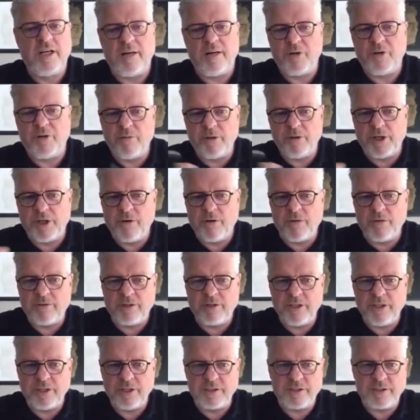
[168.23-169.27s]
I'm going
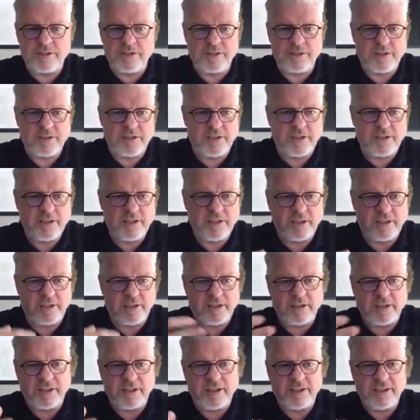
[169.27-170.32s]
over this in
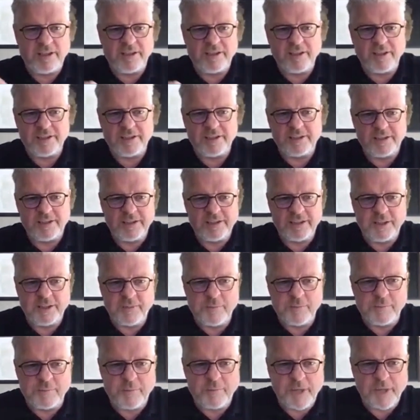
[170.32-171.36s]
a
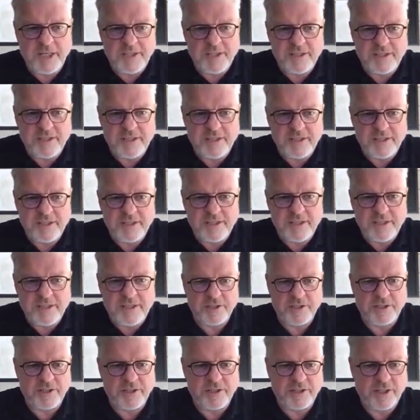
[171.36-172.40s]
little pace, a little bit
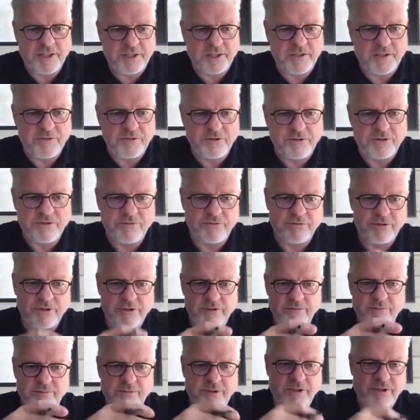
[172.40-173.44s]
faster than
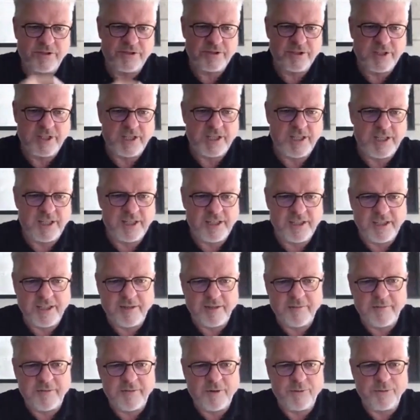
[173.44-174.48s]
usual, because I
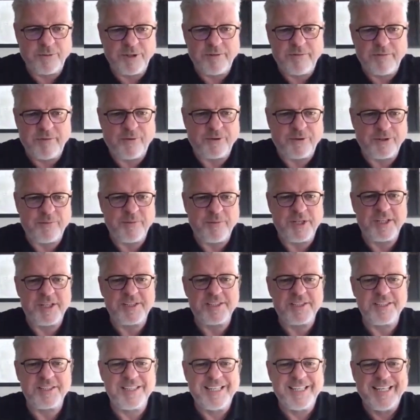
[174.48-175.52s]
have only 40
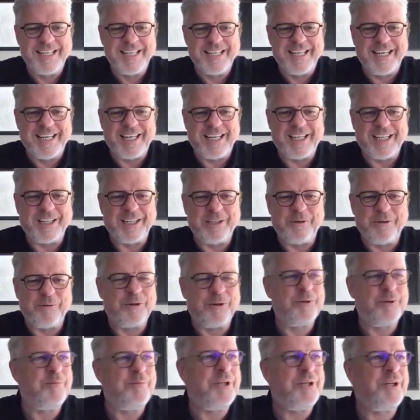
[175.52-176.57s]
minutes and I don't
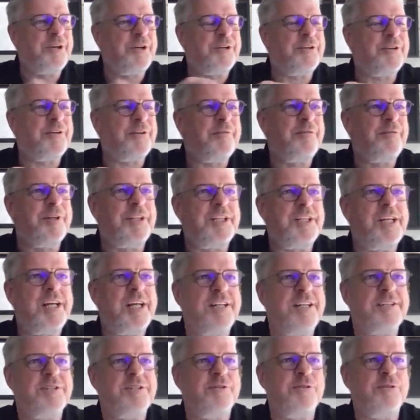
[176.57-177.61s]
want to be cut off at the
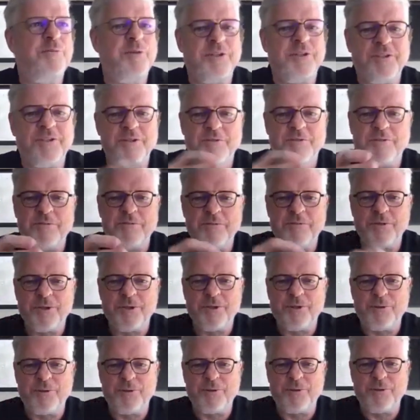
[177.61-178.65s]
end. So, but you will
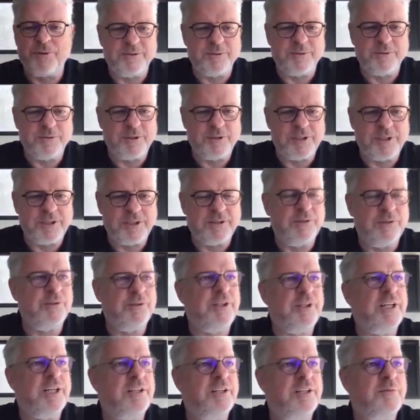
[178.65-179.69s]
all be able to
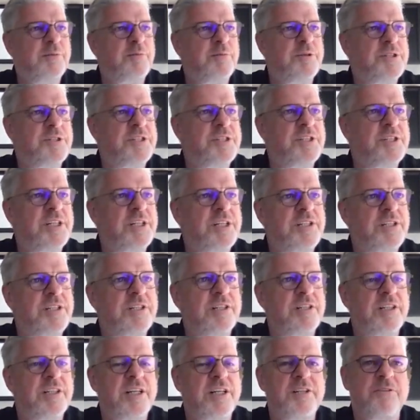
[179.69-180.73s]
look at the
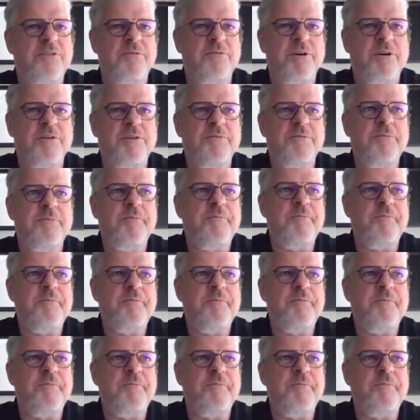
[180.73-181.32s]
presentation later on.